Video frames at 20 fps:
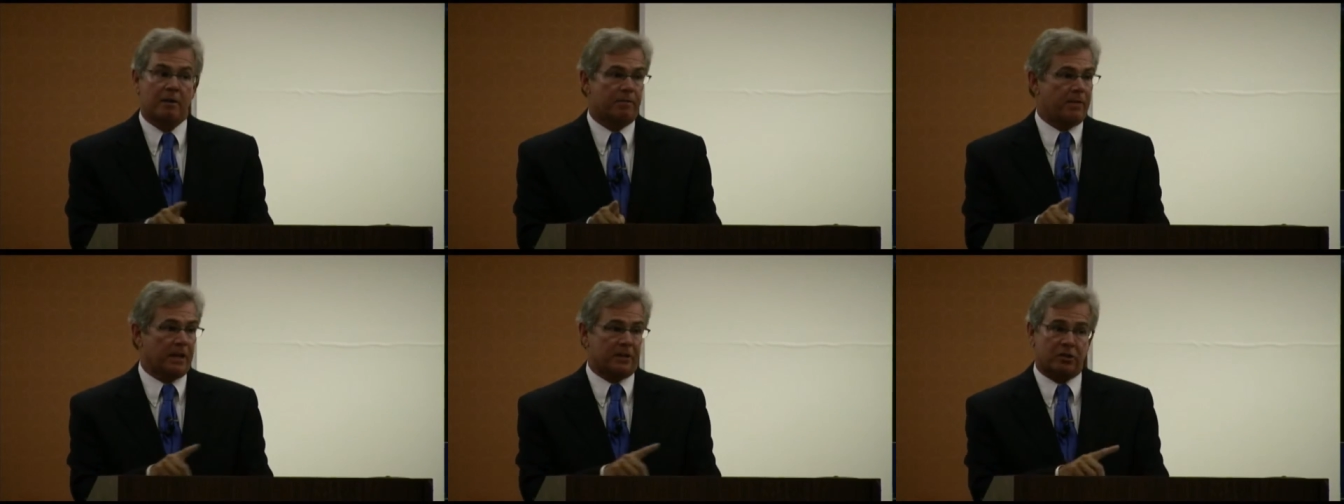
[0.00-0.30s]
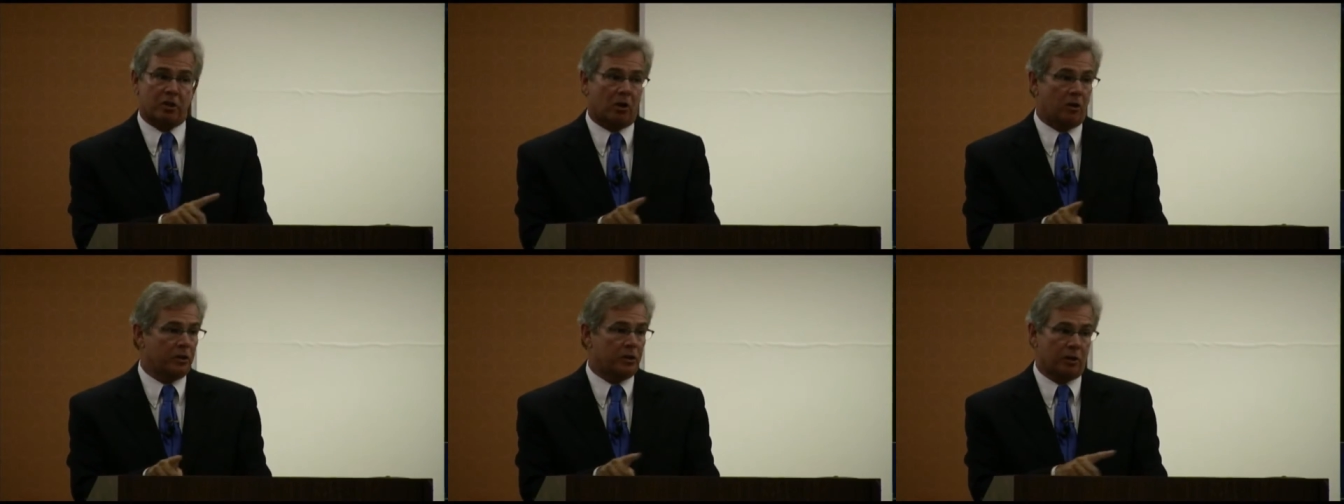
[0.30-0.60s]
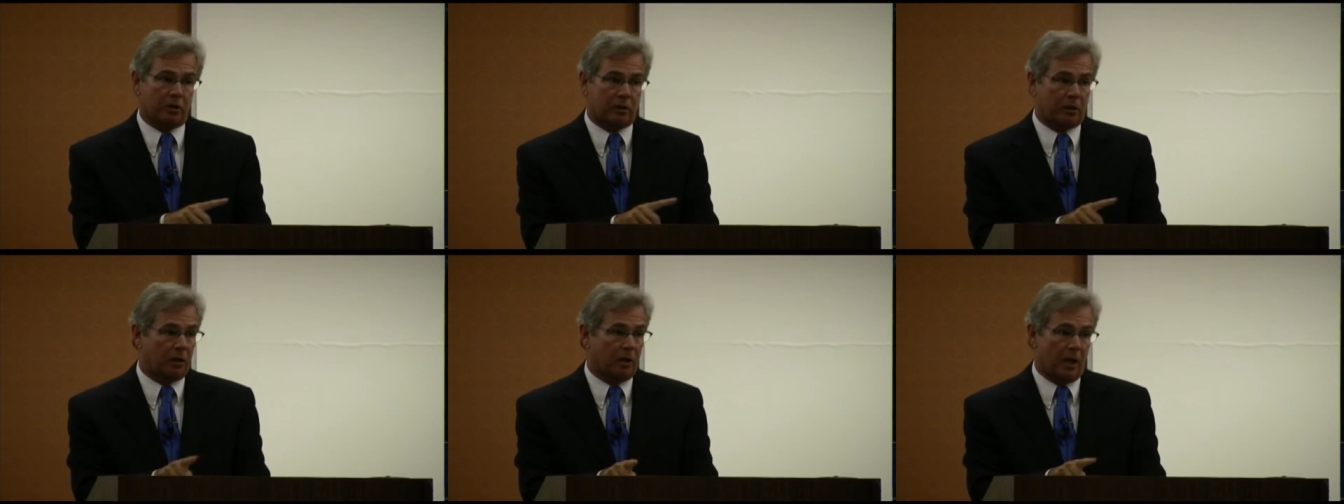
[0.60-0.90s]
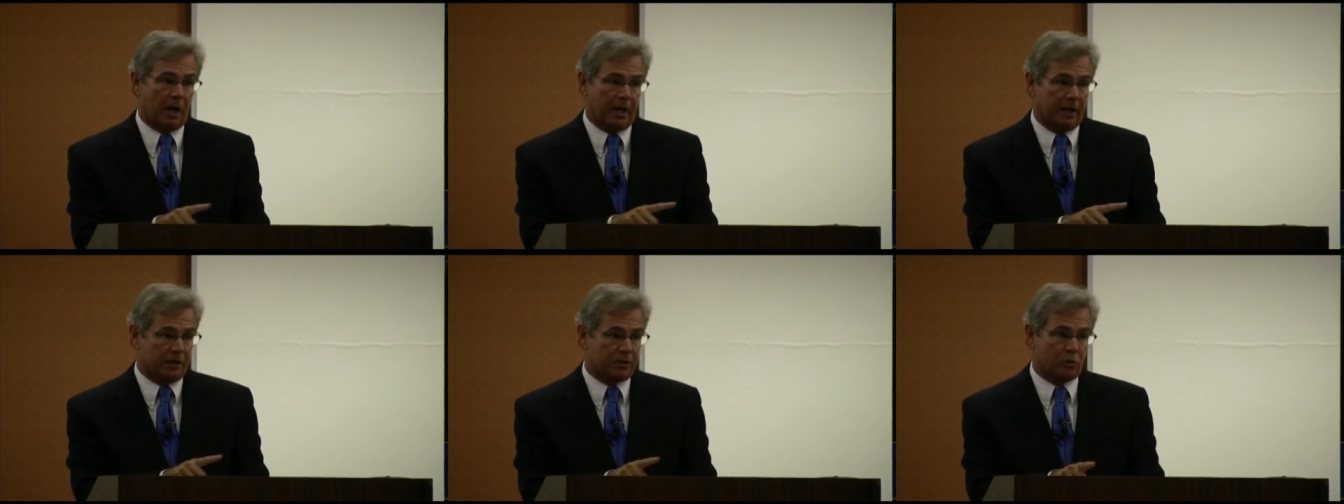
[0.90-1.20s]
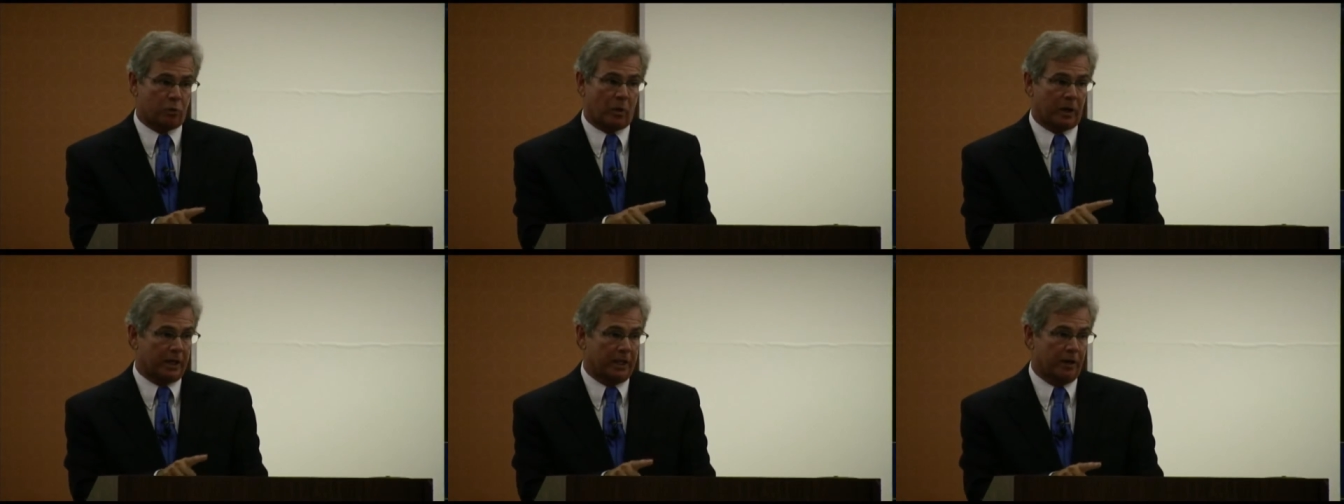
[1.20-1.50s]
That's all your
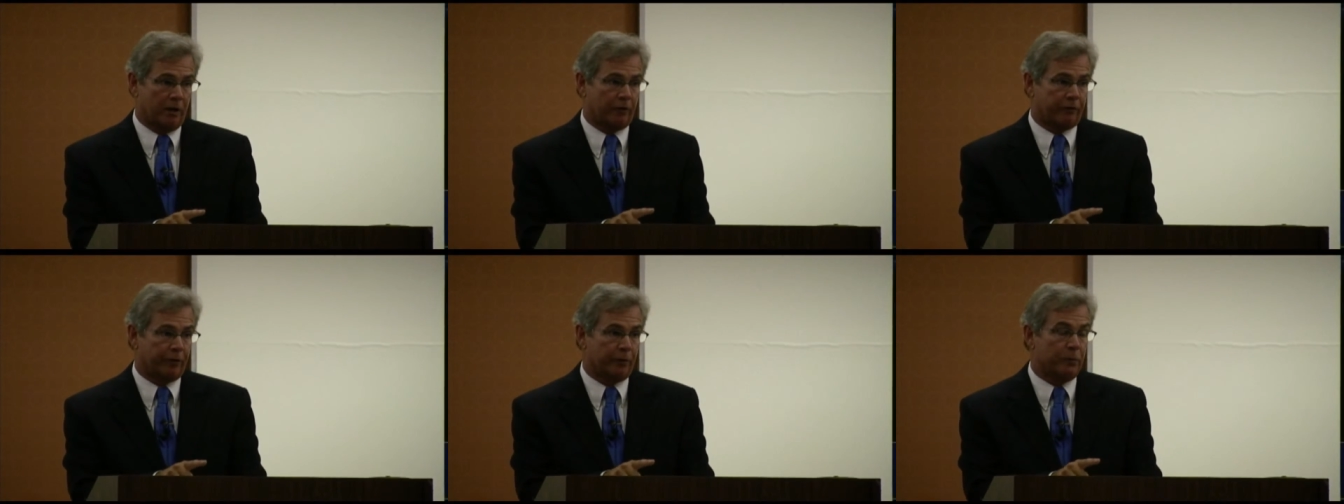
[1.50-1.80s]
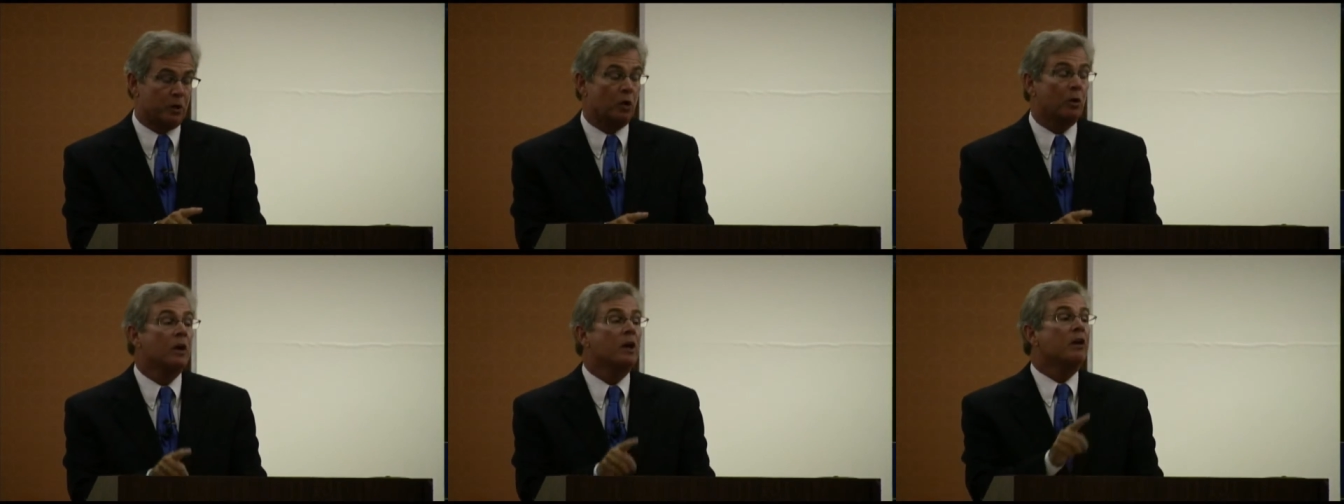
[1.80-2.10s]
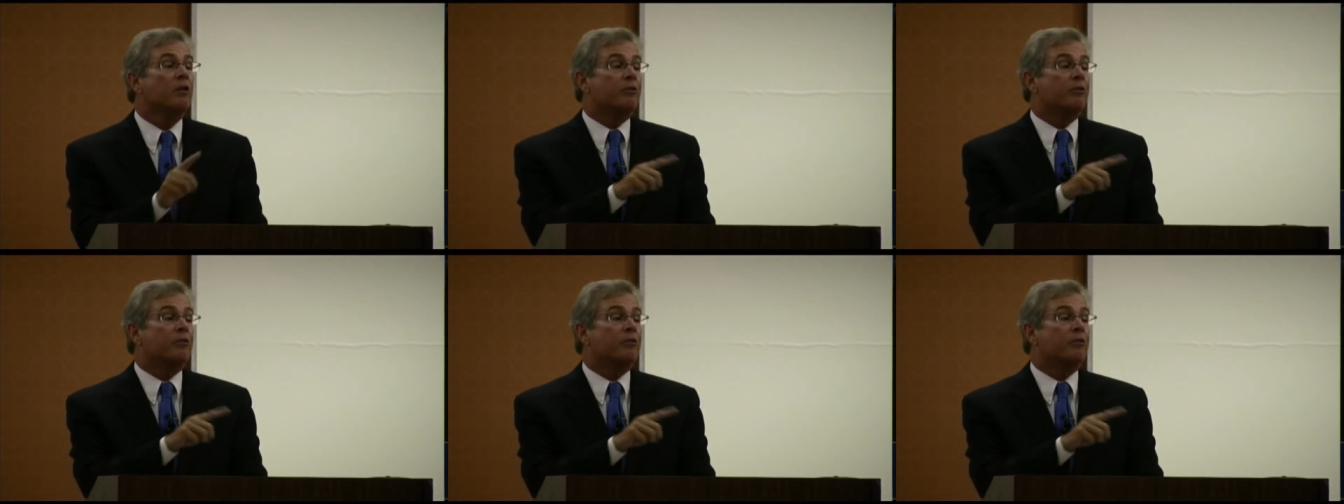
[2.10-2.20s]
clients want to hear from you.